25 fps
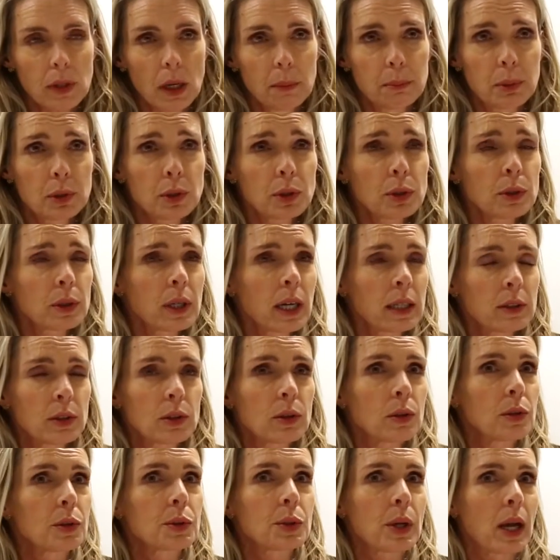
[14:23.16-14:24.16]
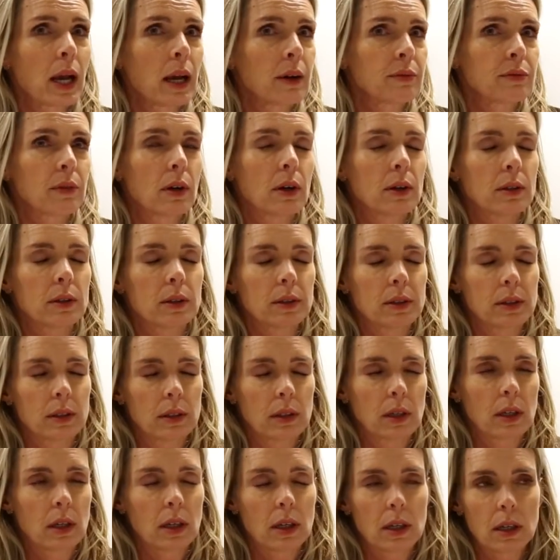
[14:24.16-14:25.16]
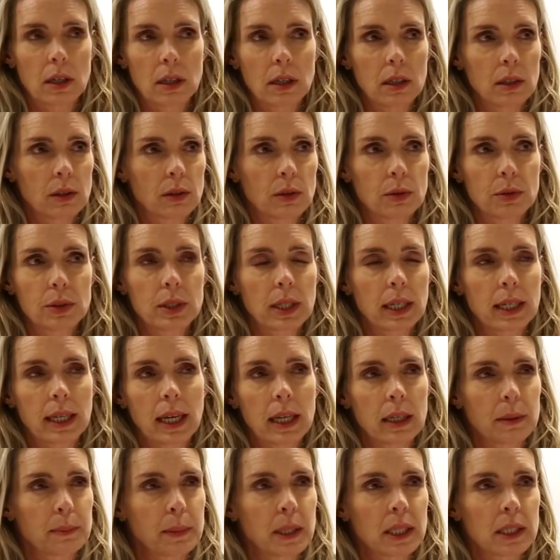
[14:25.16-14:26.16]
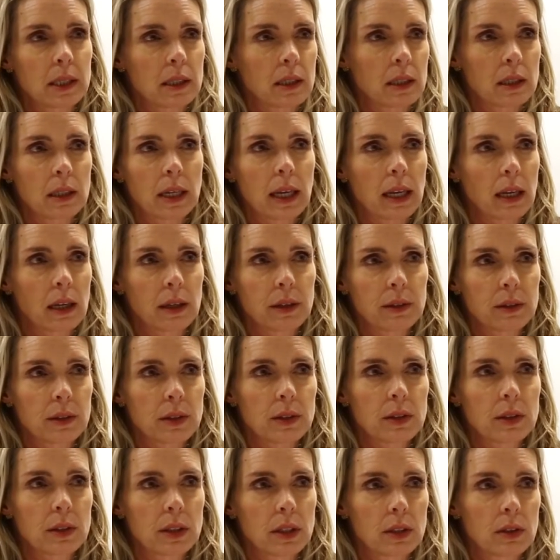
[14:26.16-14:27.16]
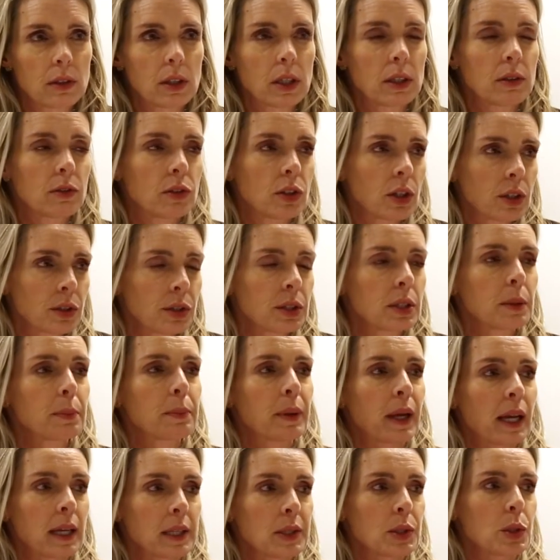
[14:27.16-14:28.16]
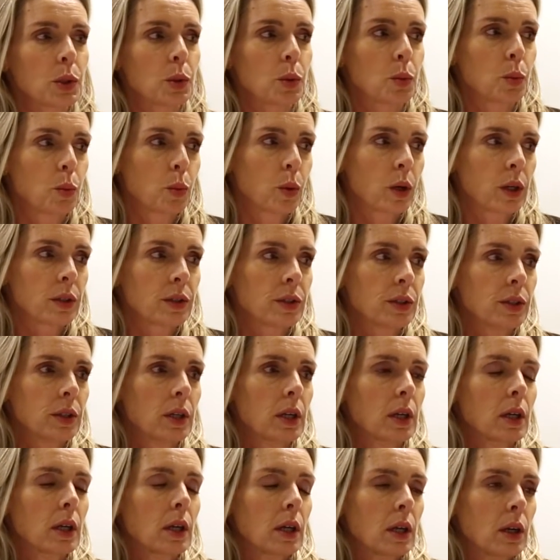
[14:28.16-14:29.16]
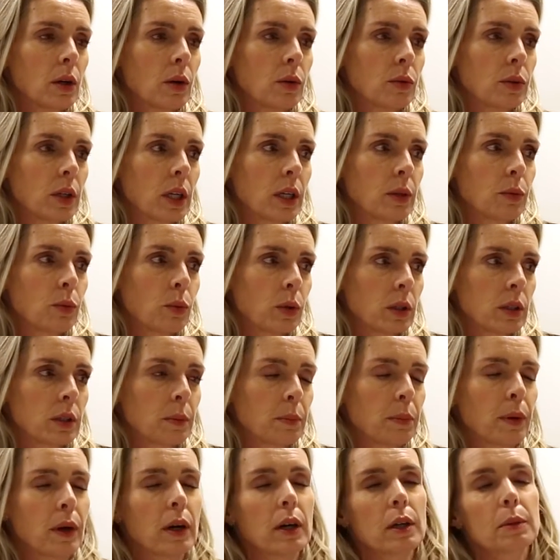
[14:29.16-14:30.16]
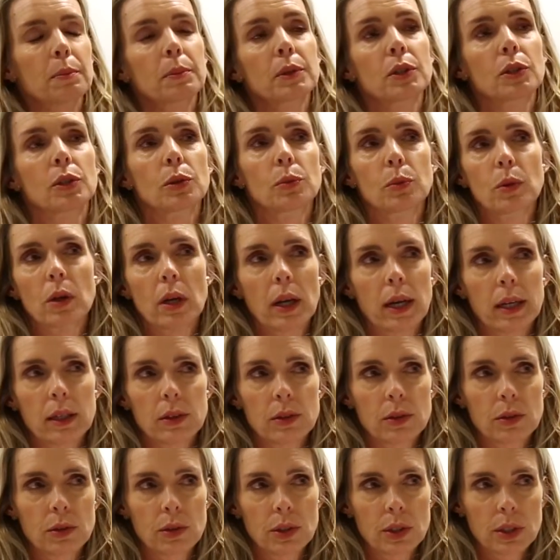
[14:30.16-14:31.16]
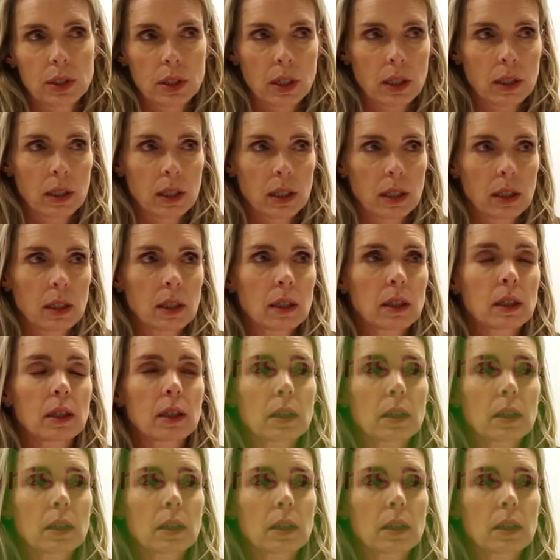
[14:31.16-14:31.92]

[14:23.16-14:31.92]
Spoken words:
But you also have other good academies in the Netherlands. It just depends on what department you would like to study.